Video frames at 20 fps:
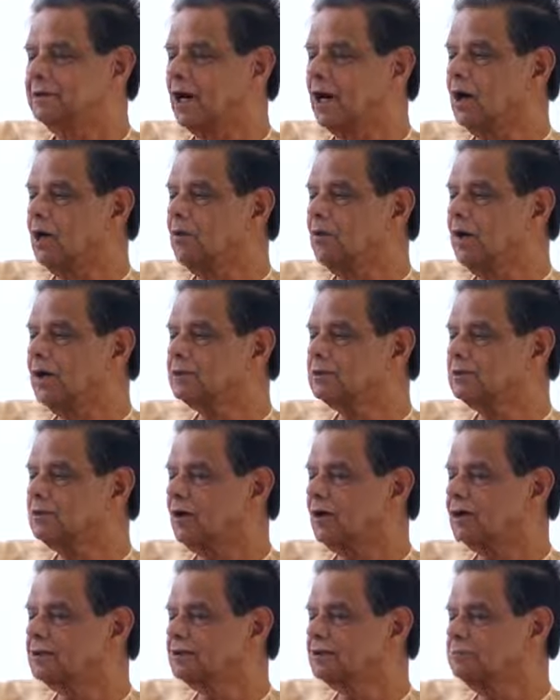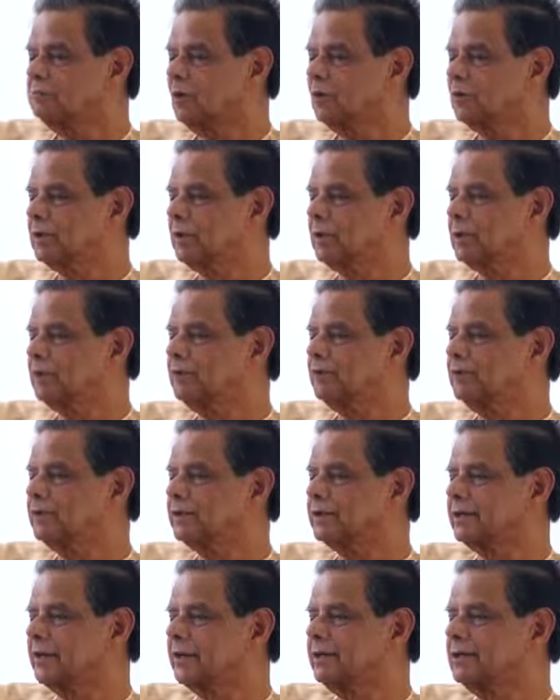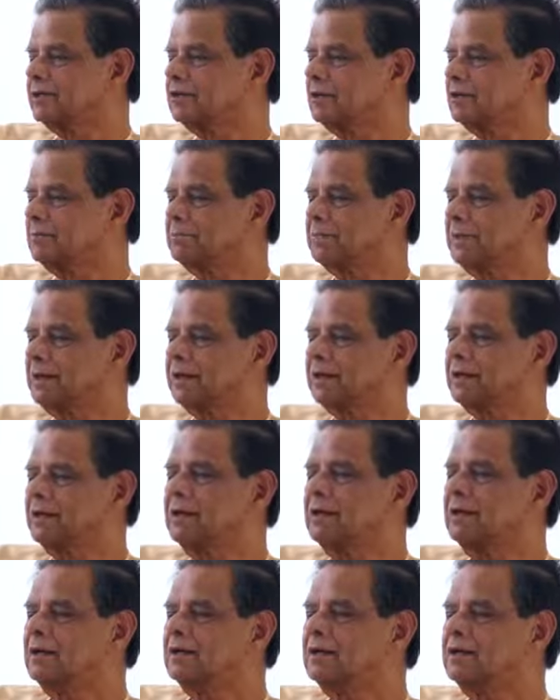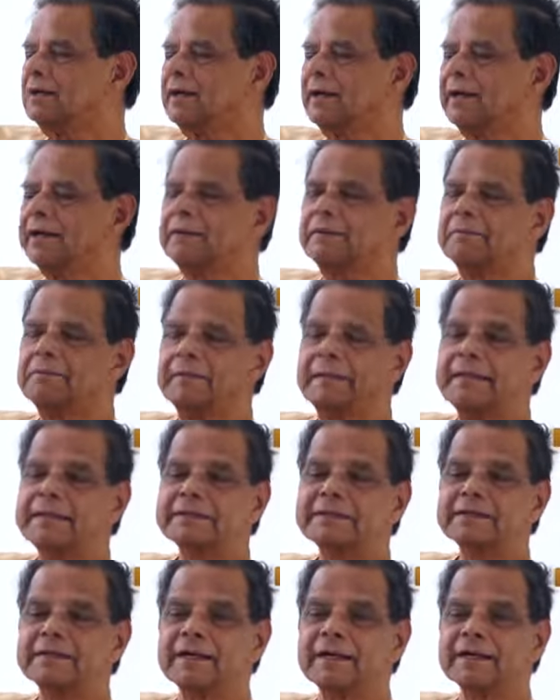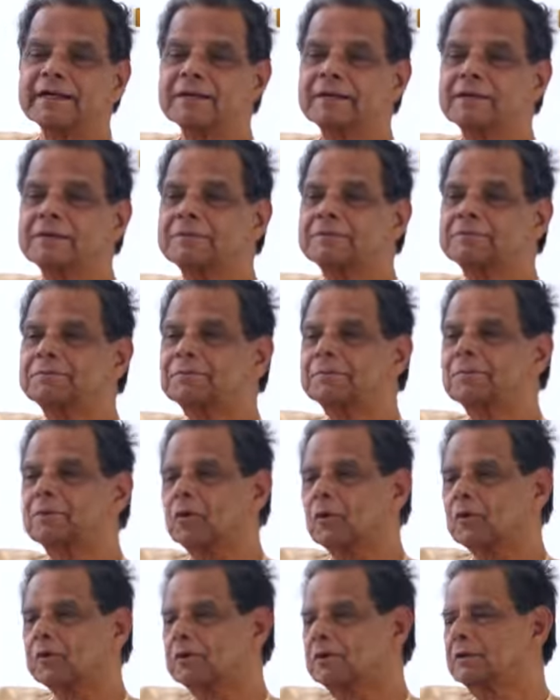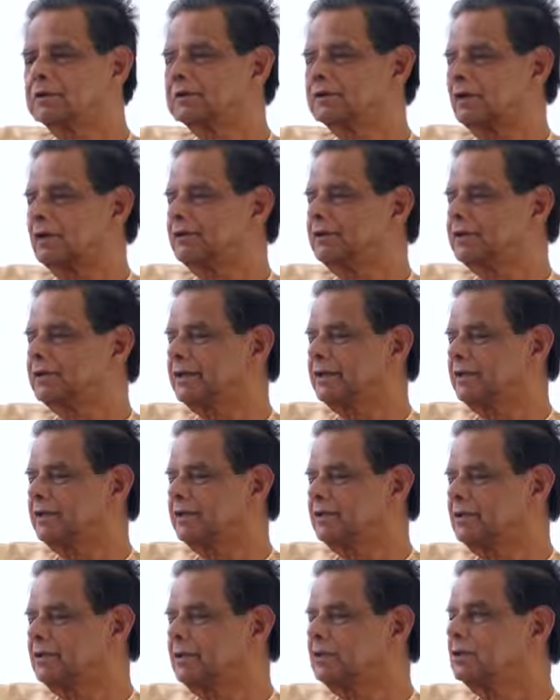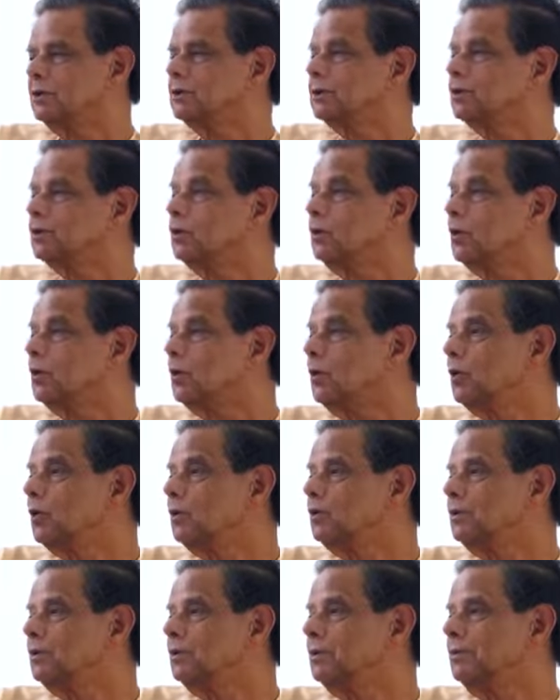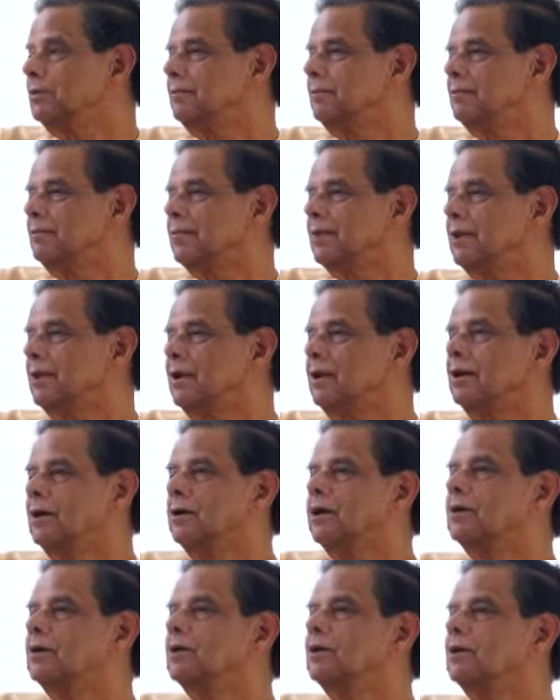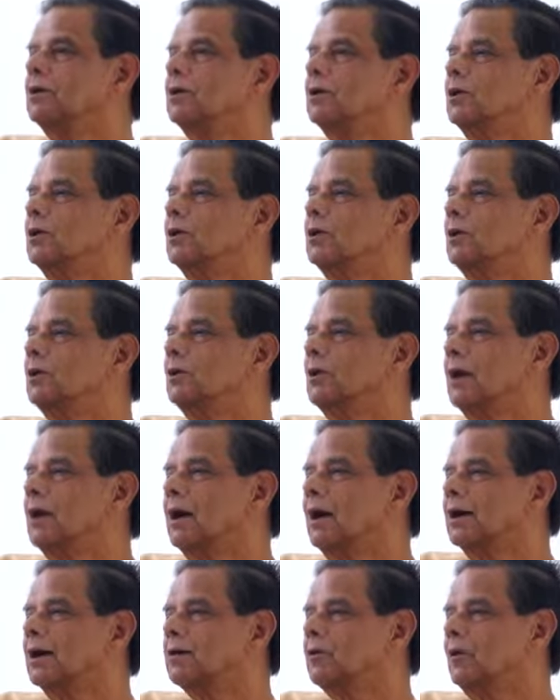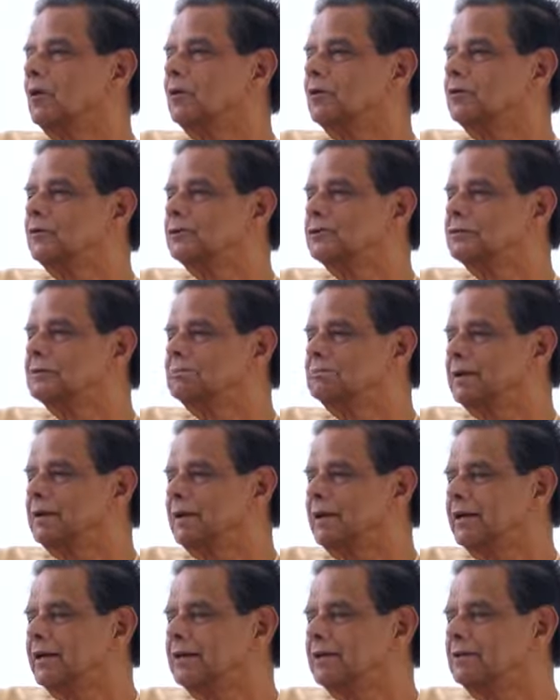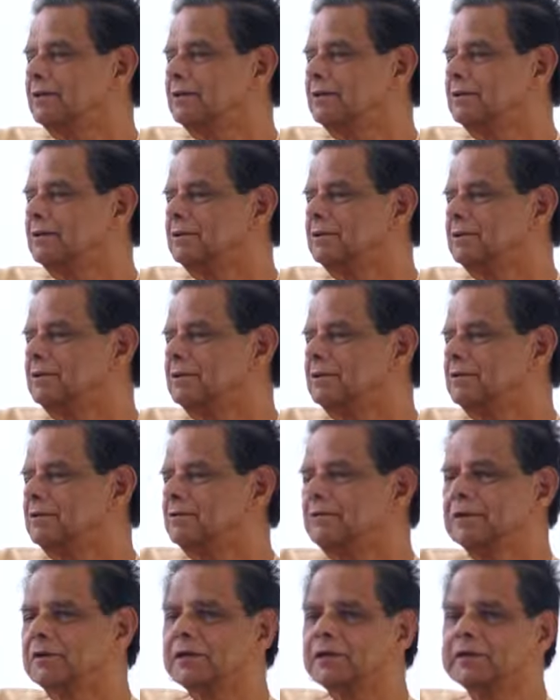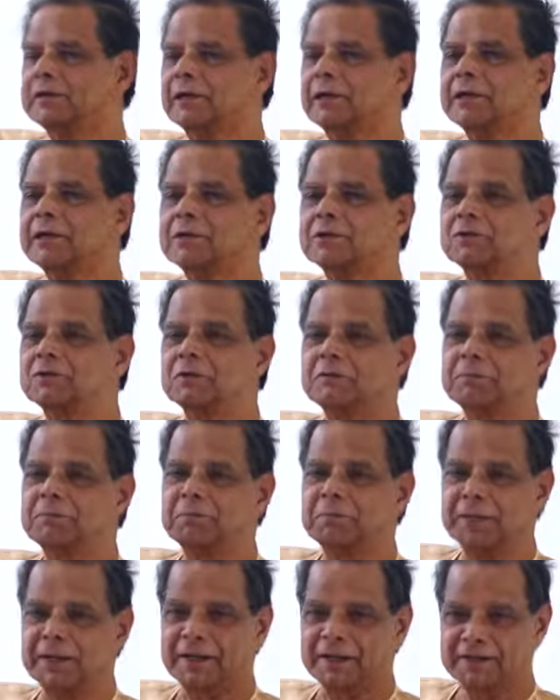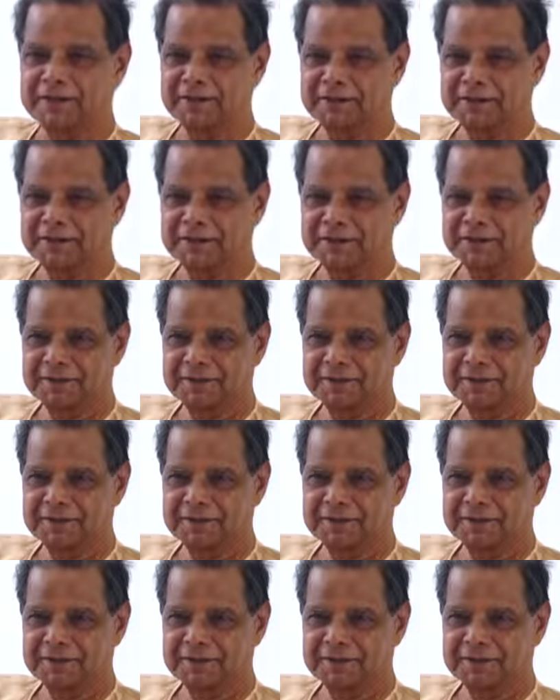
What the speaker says: Thou hast not spoken with the kings of pain. It means that, look, Savitri, soon you are going to speak with the kings of pain.